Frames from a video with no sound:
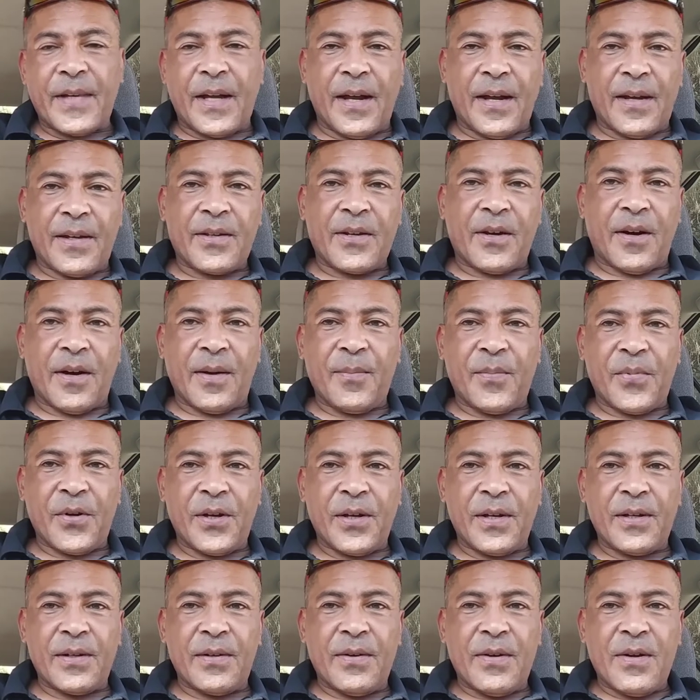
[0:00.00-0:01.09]
Yeah, that's hot,
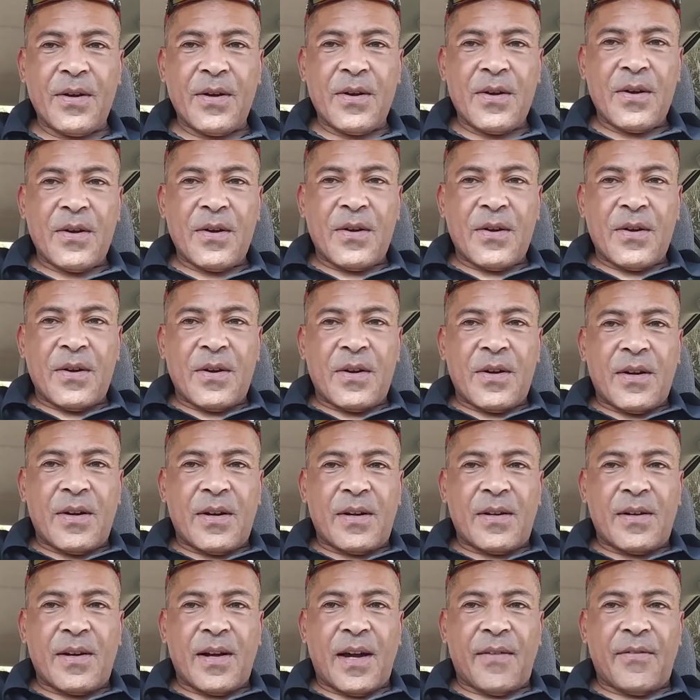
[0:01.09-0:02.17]
but
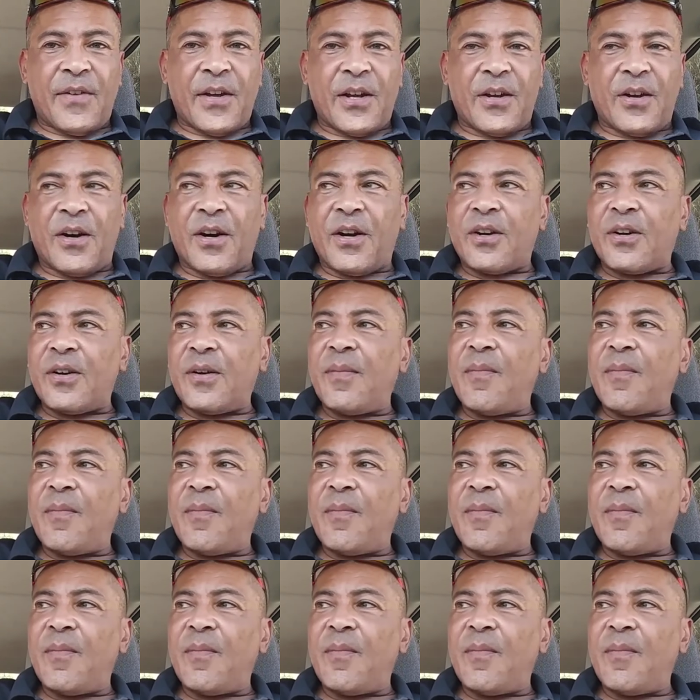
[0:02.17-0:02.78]
I've had hotter.